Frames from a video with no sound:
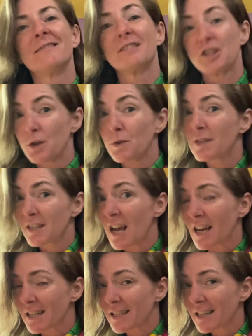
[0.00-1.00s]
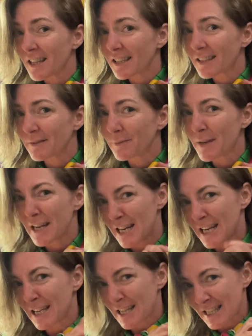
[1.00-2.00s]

June 6th, meaning